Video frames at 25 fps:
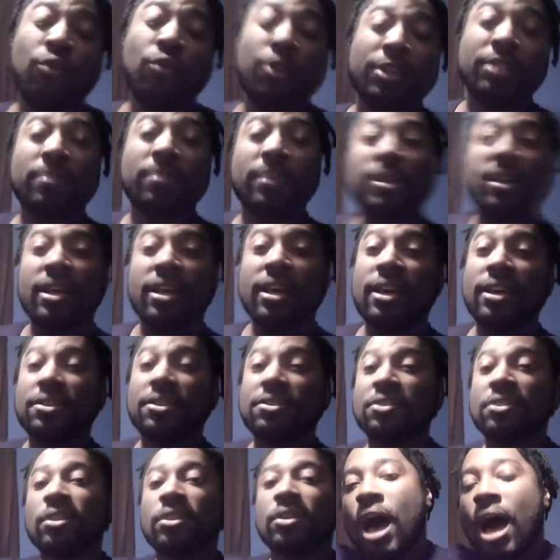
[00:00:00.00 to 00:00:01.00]
this, because
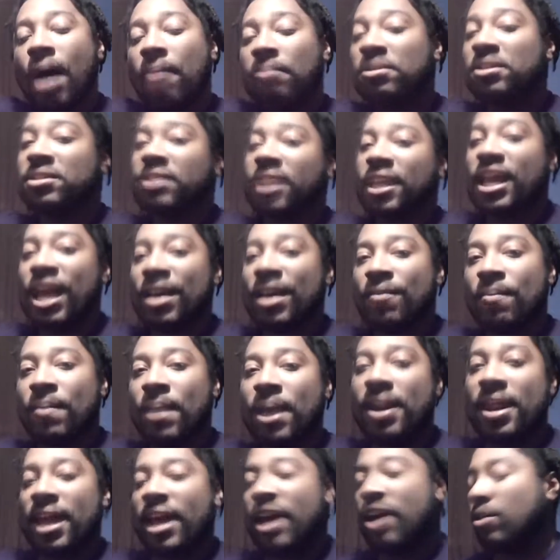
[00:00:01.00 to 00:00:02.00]
I'm just like
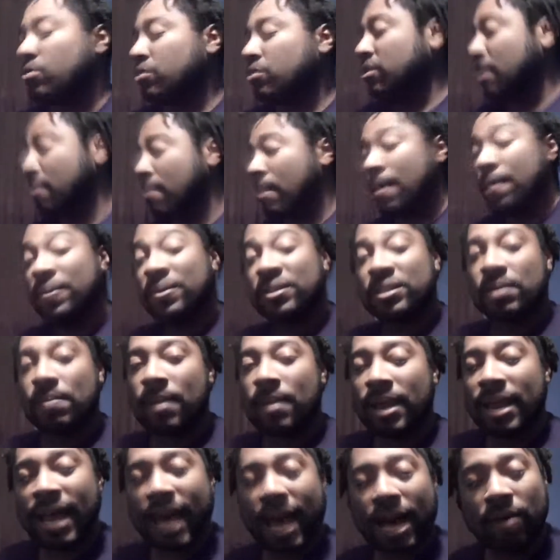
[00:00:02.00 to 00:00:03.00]
everybody else. There might be
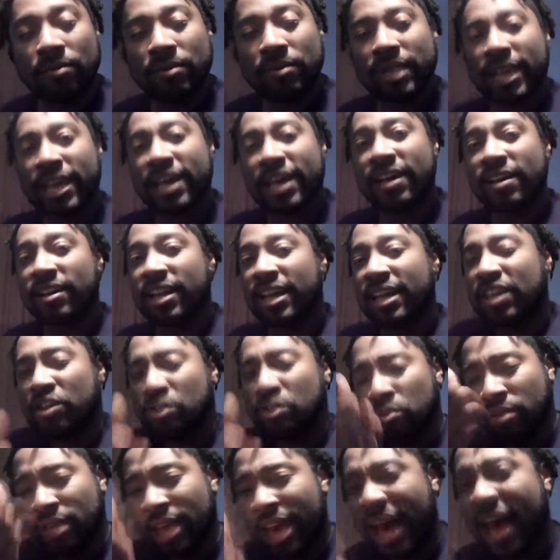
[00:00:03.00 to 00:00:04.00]
somebody out there like
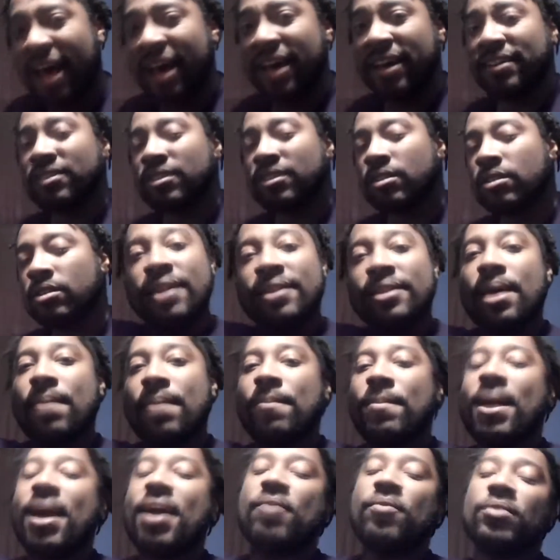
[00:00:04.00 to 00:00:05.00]
you guys
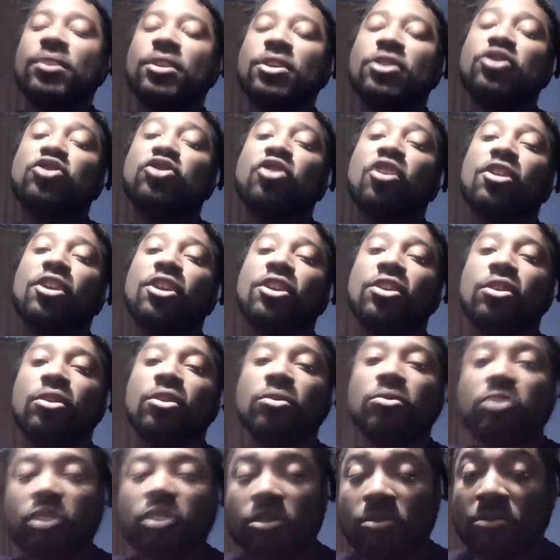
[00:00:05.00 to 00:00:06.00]
that might want to start a
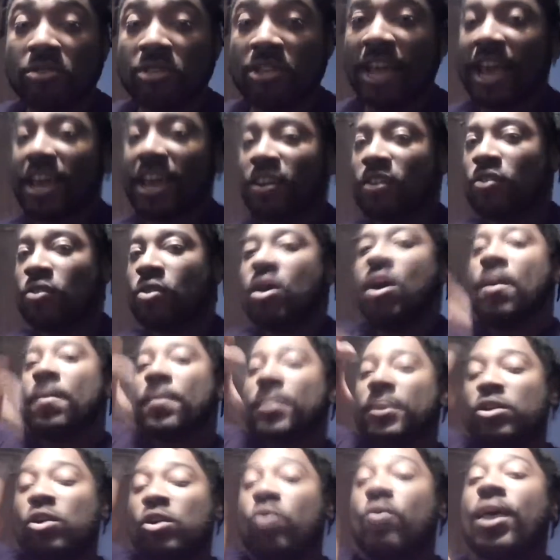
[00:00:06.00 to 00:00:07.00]
YouTube channel
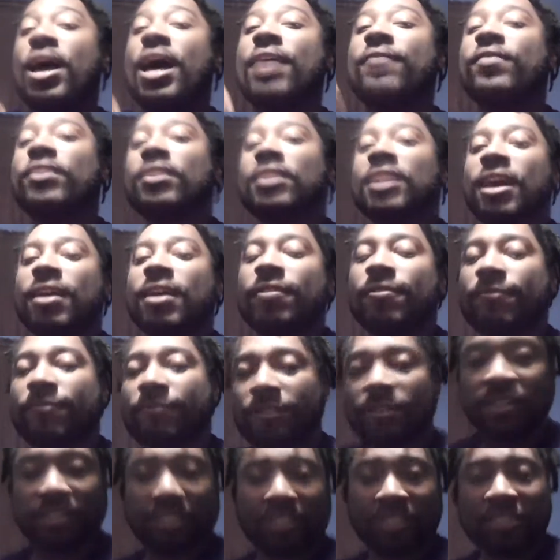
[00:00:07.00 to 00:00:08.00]
but don't have a lot of
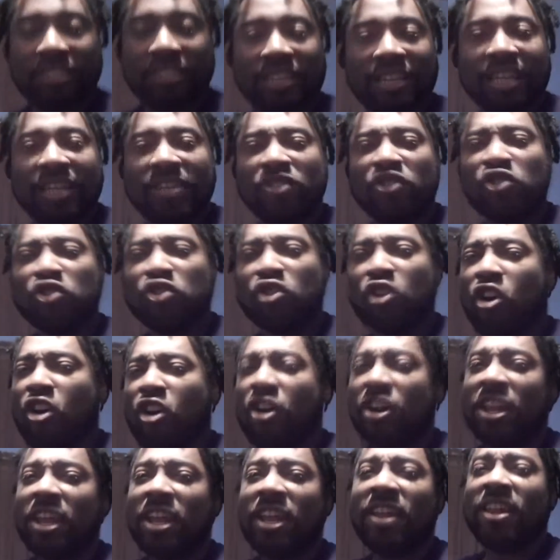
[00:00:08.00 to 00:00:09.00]
funds to get
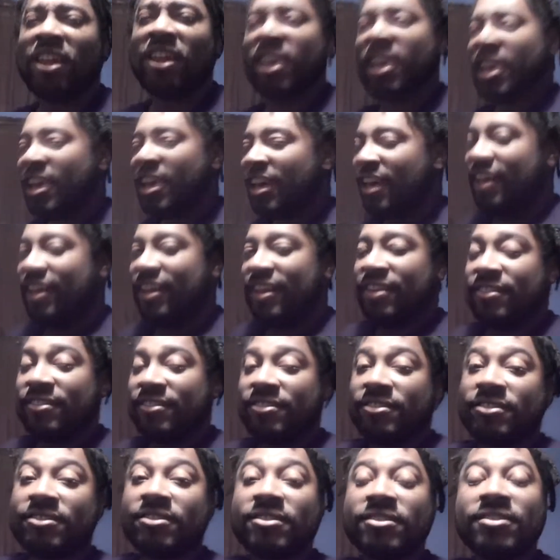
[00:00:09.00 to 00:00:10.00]
started and
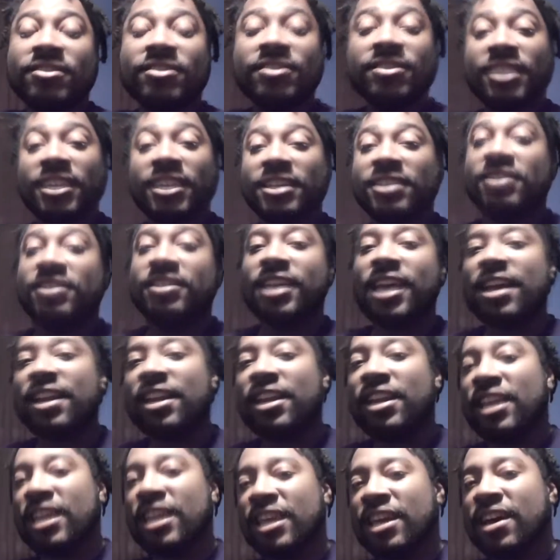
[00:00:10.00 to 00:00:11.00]
this, that,
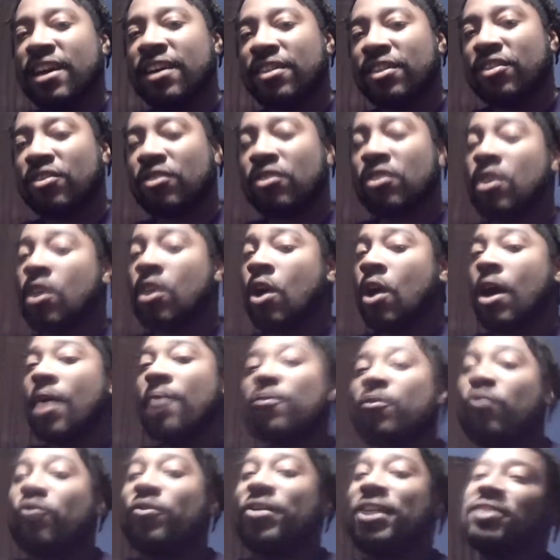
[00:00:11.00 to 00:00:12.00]
and the other.
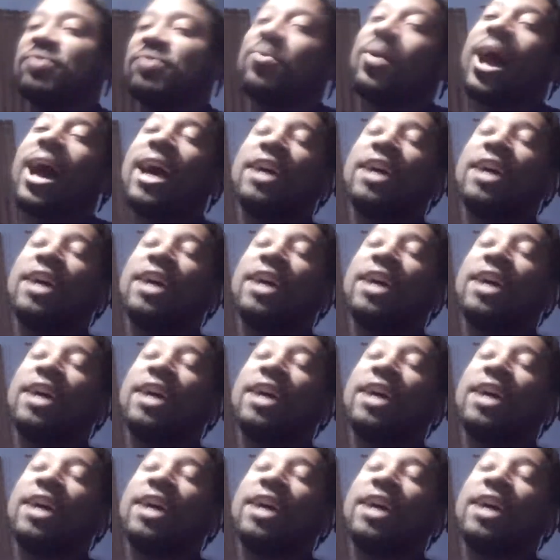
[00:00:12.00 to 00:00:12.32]
Reason why